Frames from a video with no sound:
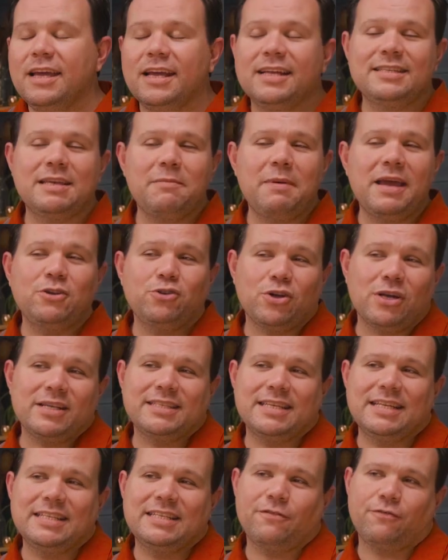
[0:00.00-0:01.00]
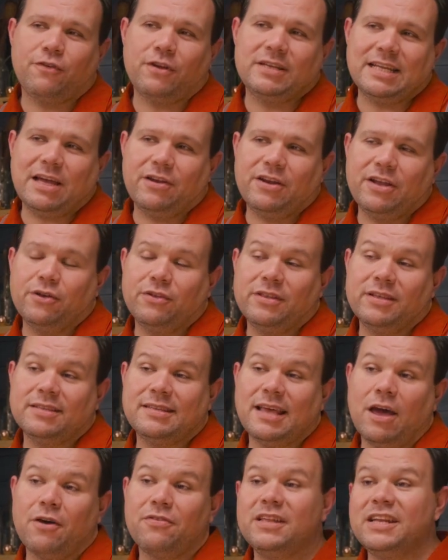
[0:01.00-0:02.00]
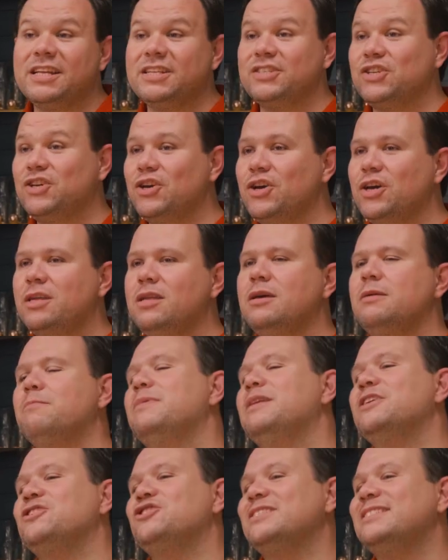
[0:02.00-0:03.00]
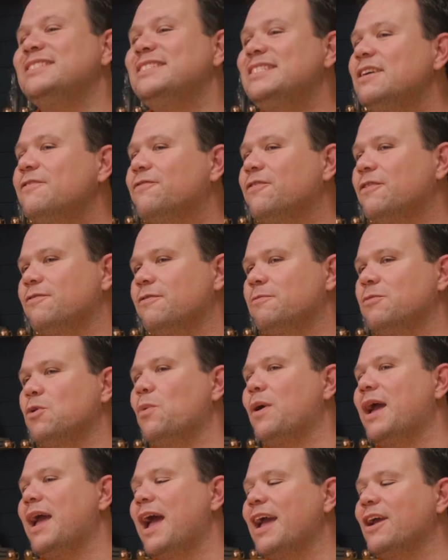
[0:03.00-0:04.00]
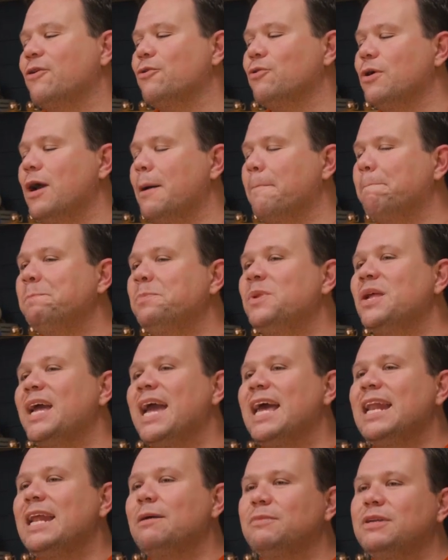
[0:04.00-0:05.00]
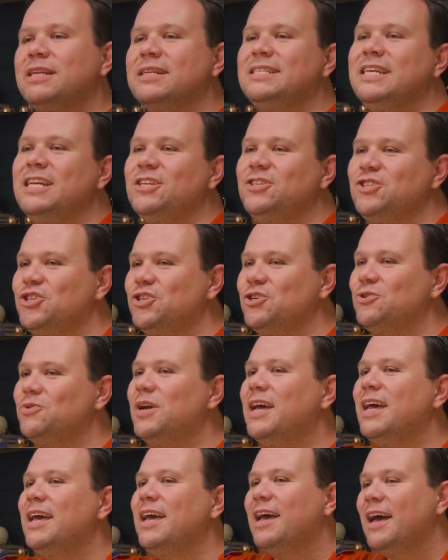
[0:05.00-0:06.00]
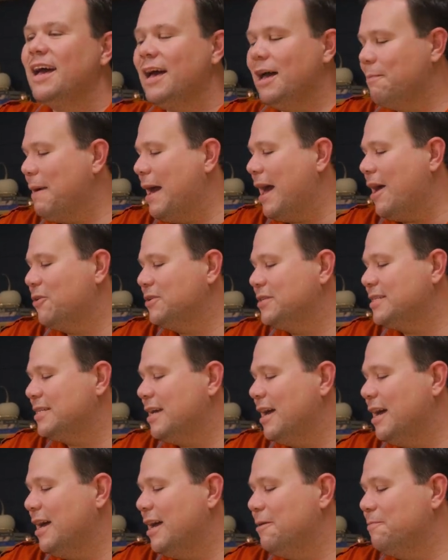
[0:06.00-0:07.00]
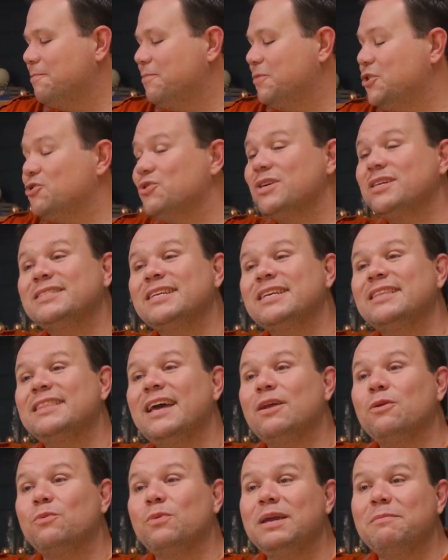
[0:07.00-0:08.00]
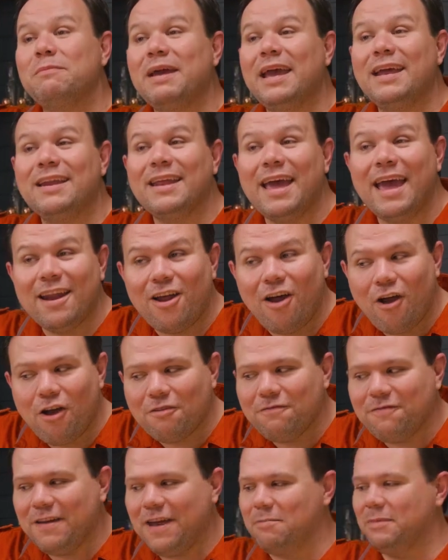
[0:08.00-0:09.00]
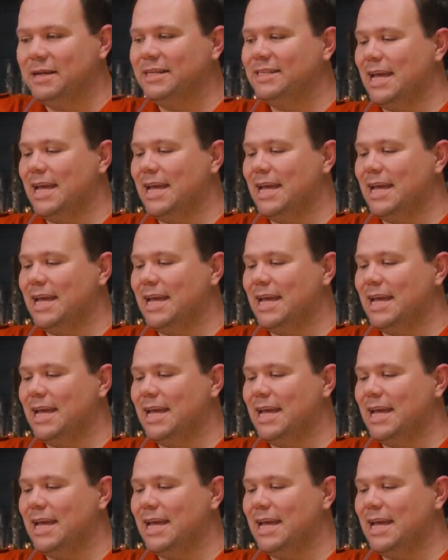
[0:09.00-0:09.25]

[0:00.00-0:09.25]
because they make dressing different down here in the South. And it's good, but it's just different from the way I grew up. And I'm gonna teach you about um, the dressing that we made at our family